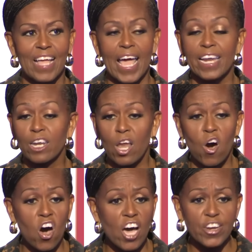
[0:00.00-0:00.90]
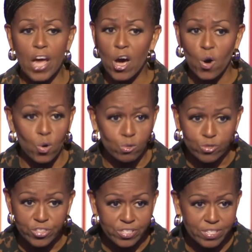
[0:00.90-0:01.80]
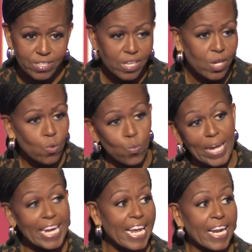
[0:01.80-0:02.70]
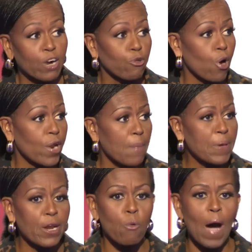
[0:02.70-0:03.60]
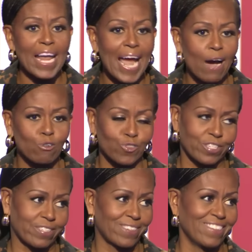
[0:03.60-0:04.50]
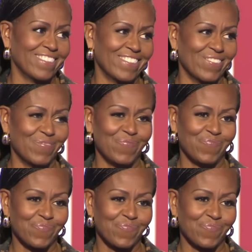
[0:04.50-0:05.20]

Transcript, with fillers: And Lord knows we need a grown up in the White House